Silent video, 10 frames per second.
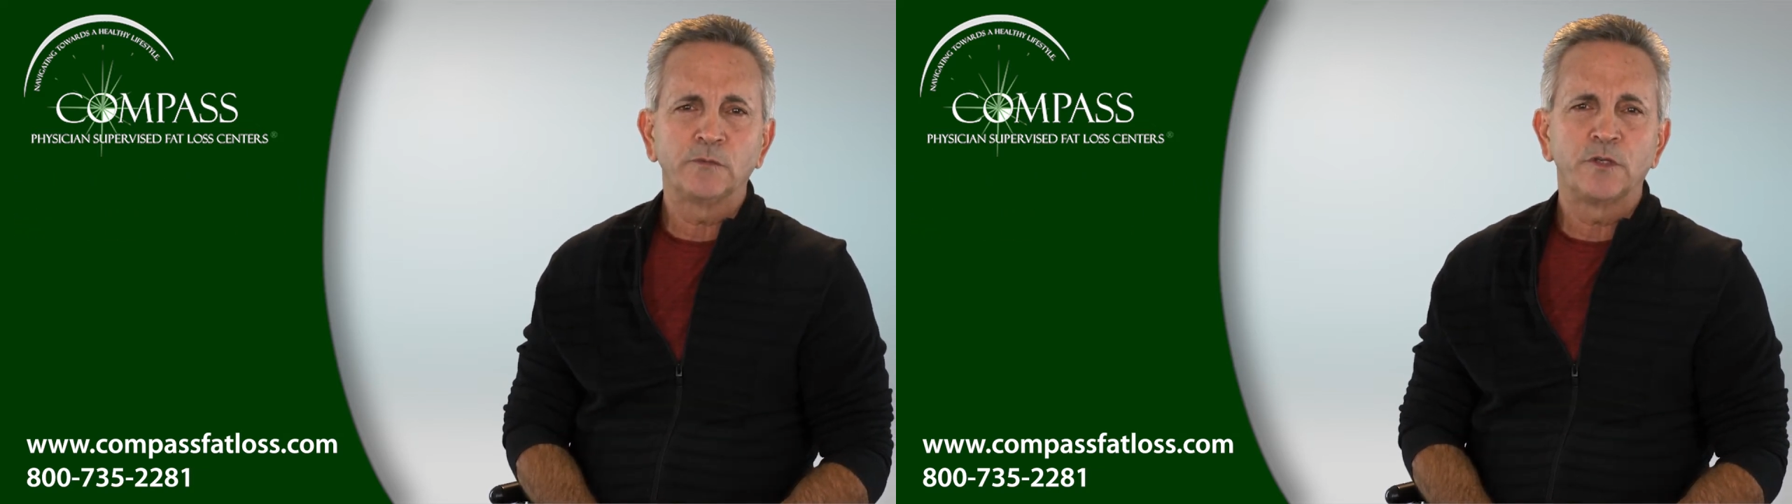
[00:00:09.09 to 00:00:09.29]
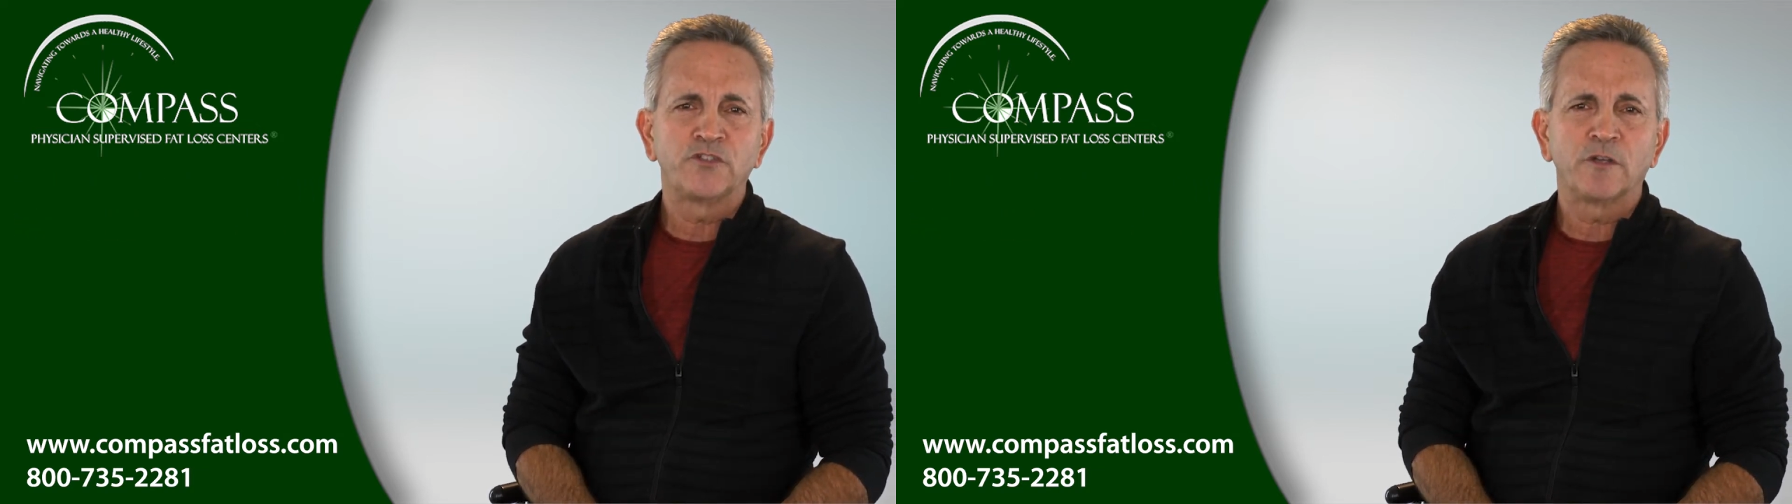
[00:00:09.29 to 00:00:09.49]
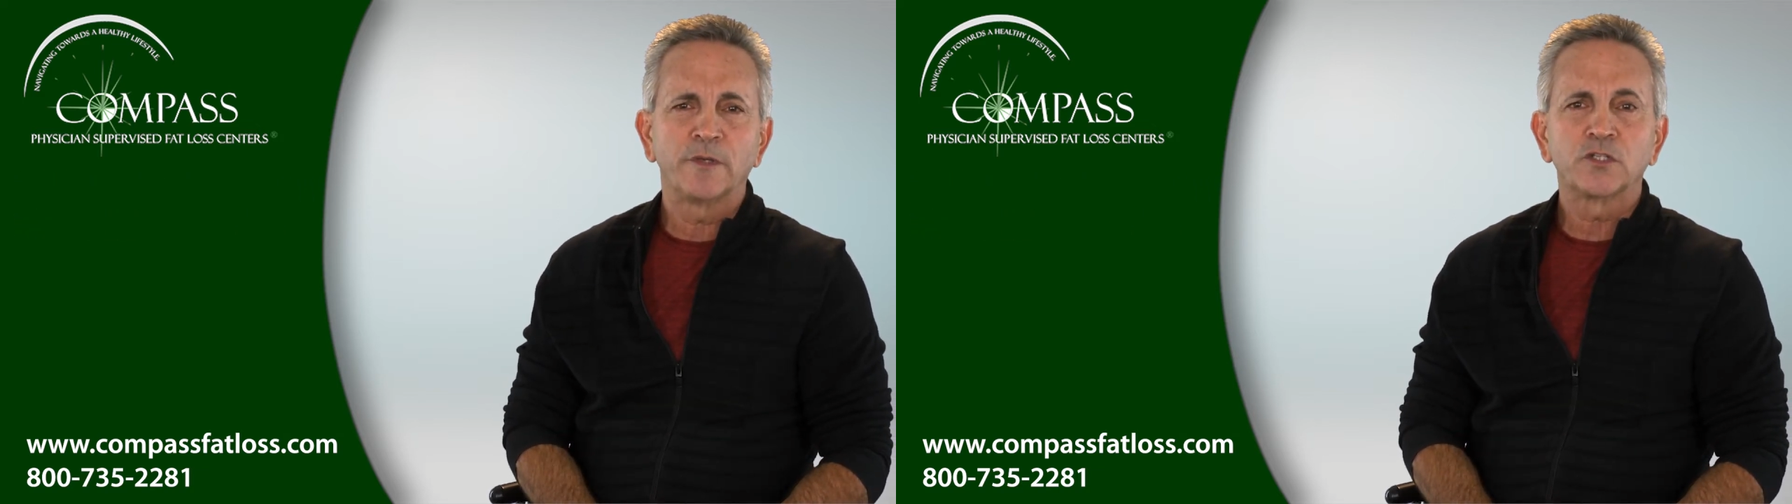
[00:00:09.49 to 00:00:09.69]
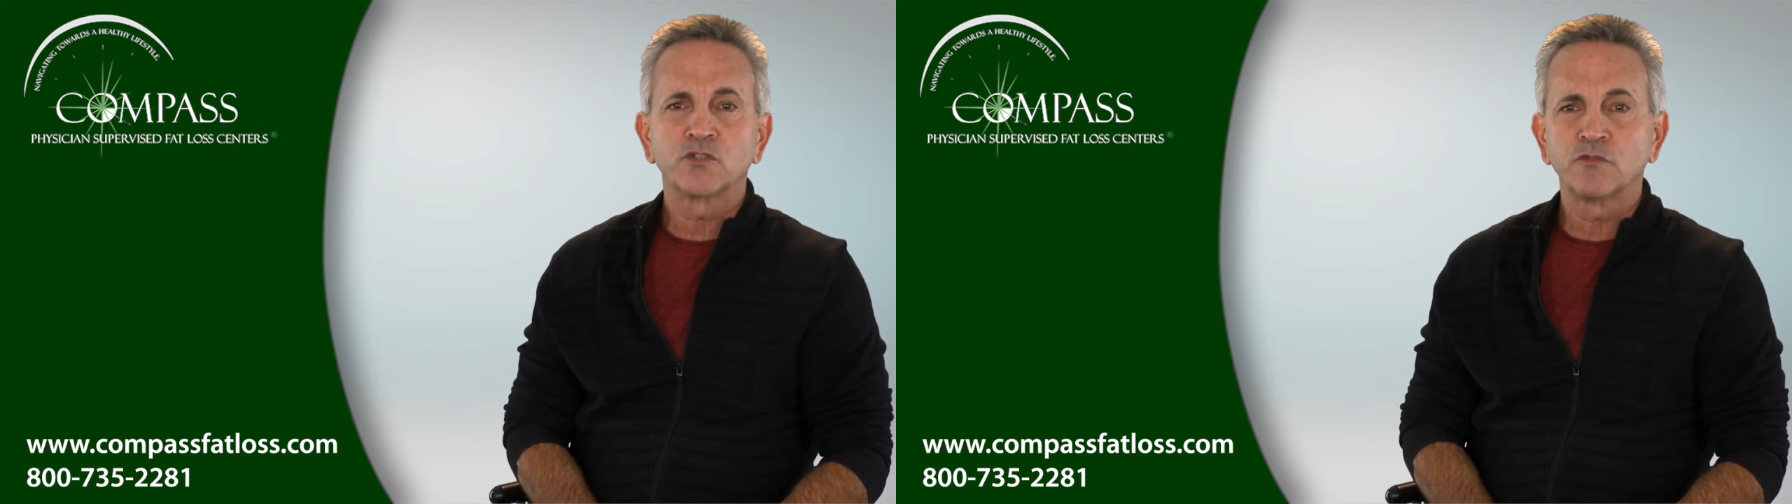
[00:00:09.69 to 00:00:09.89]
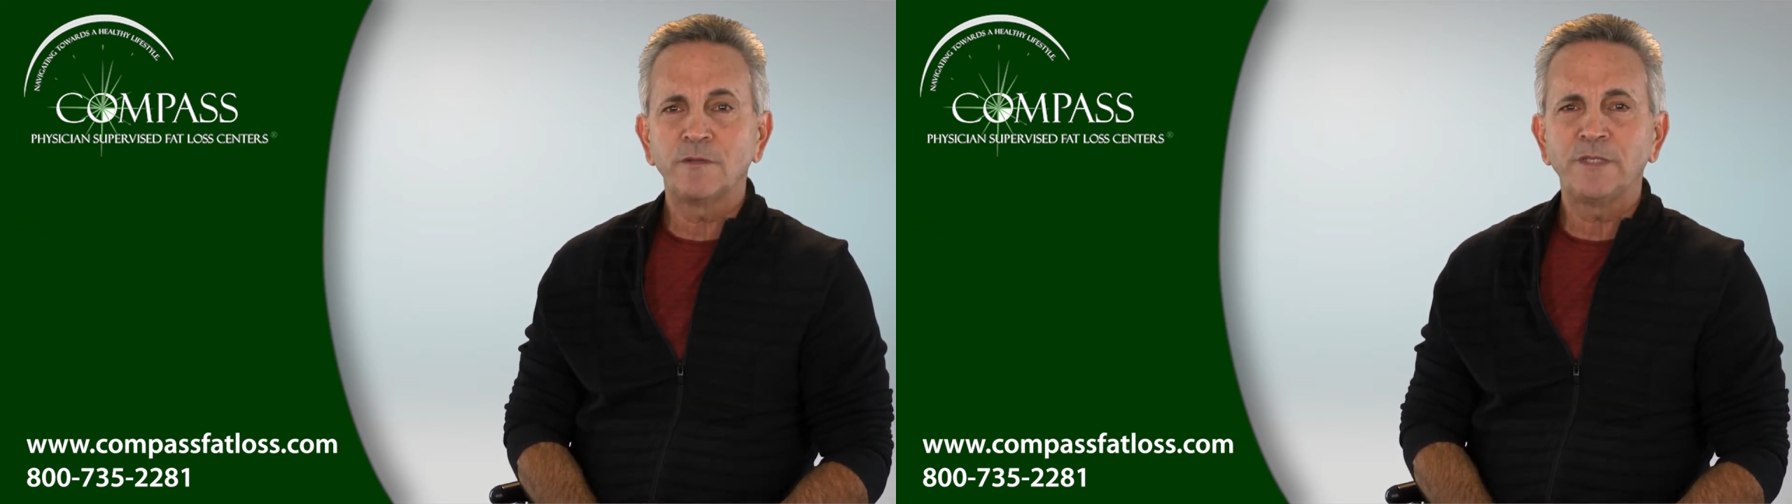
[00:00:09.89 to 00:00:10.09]
with some
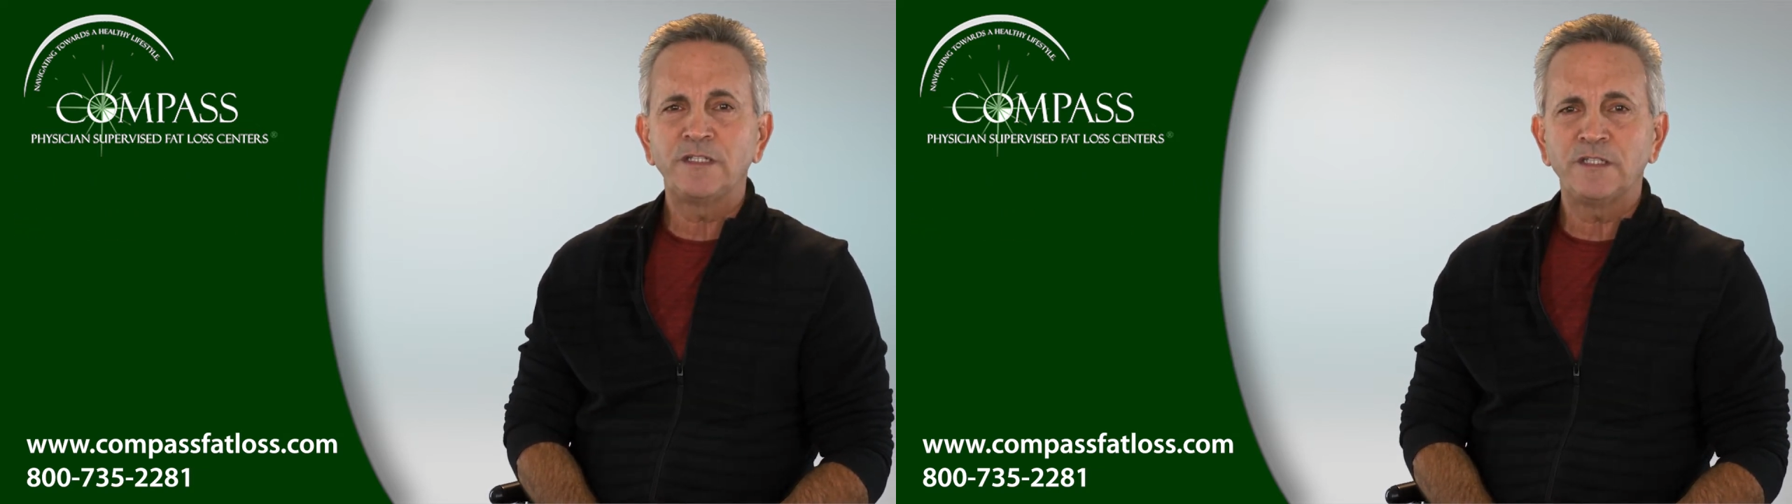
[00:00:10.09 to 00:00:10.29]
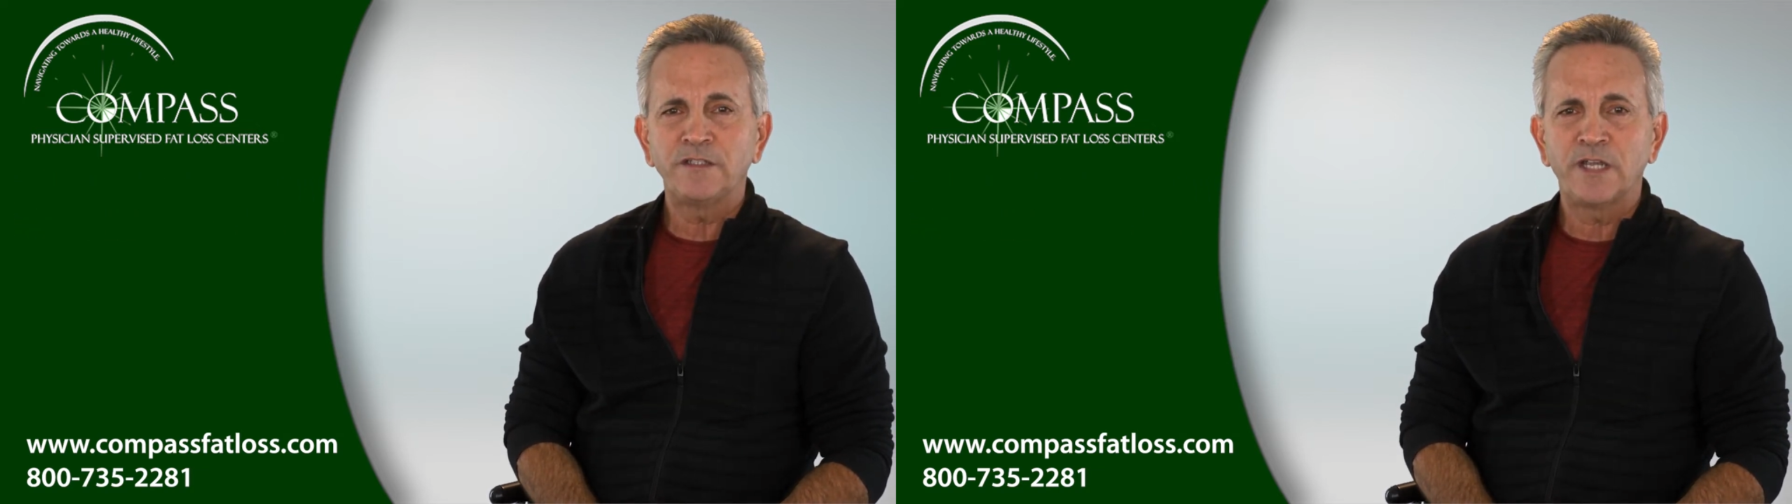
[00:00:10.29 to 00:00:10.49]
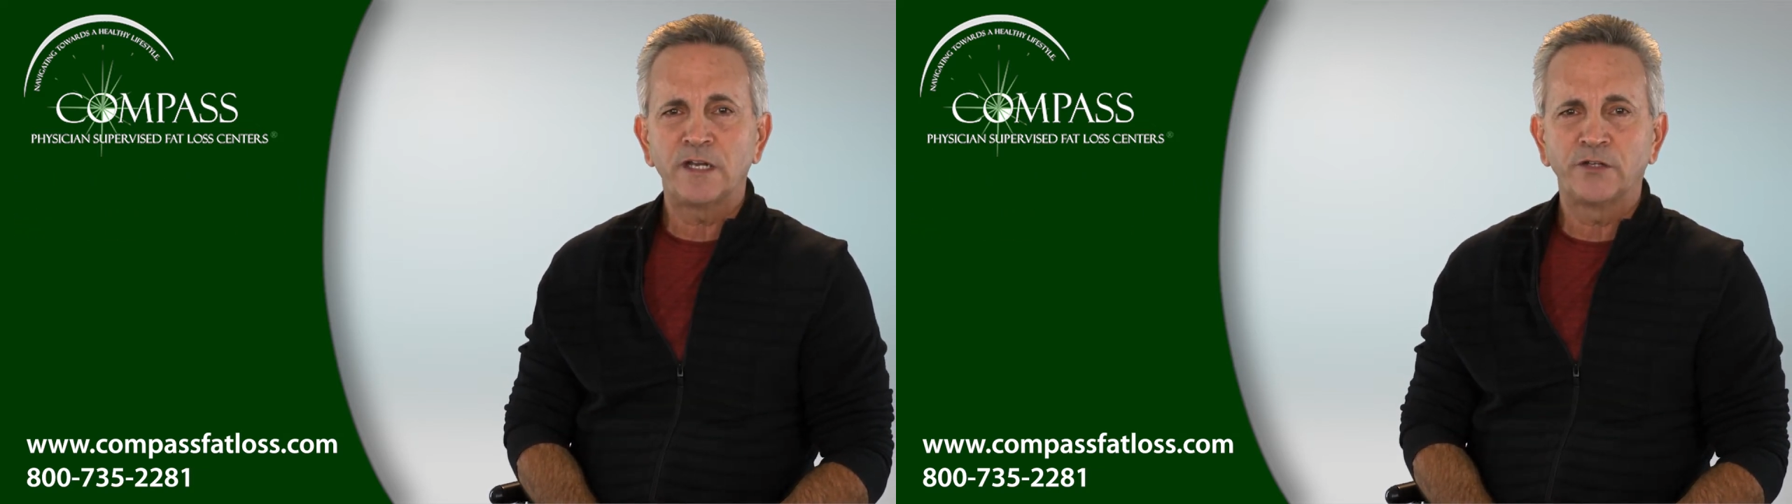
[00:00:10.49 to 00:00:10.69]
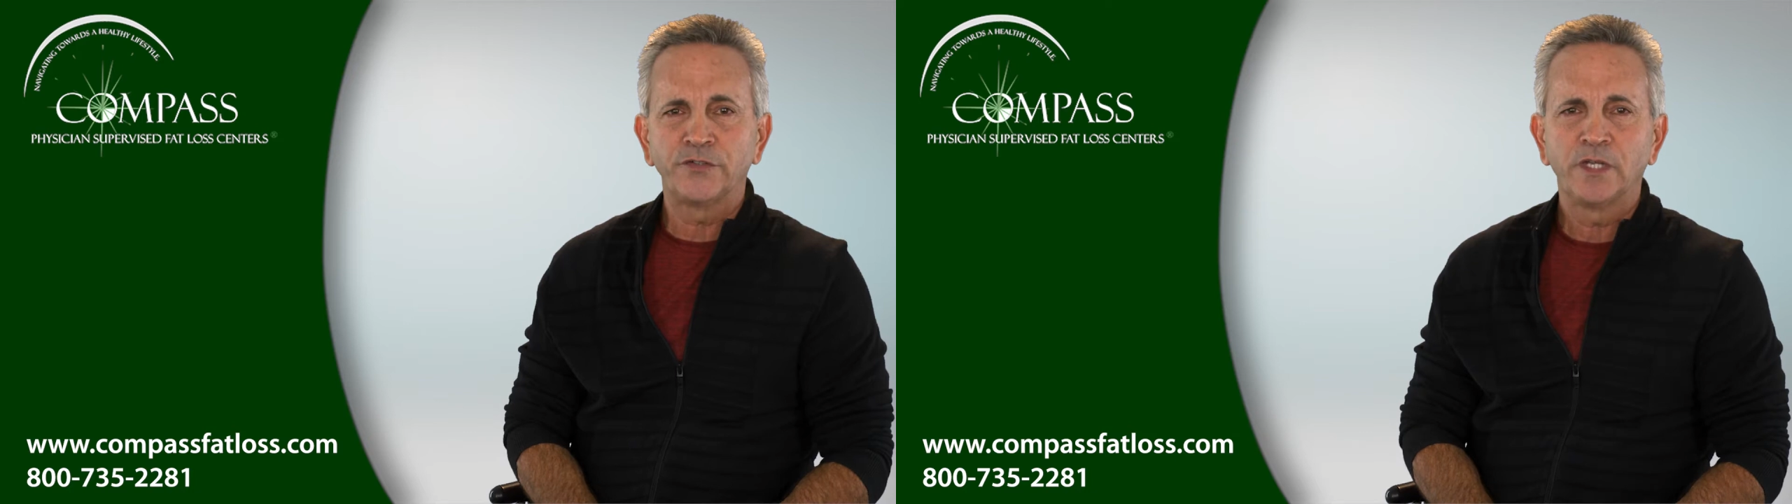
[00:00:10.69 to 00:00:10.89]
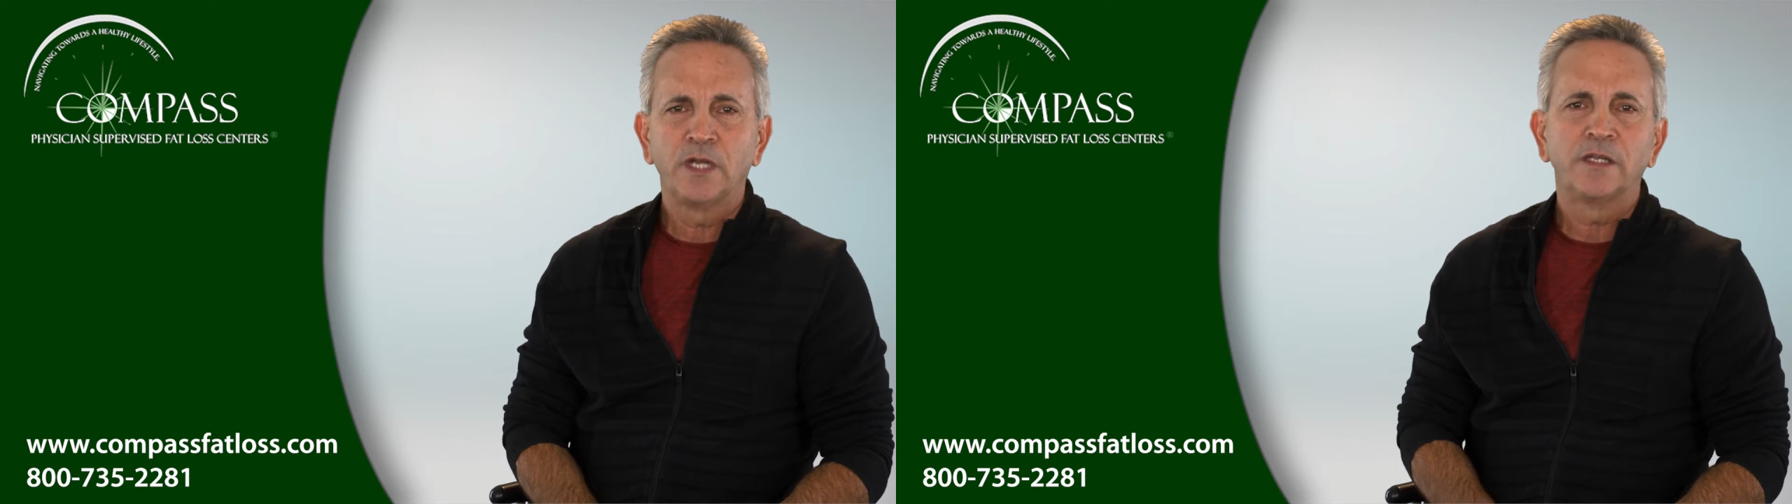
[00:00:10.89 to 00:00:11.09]
extremely detailed,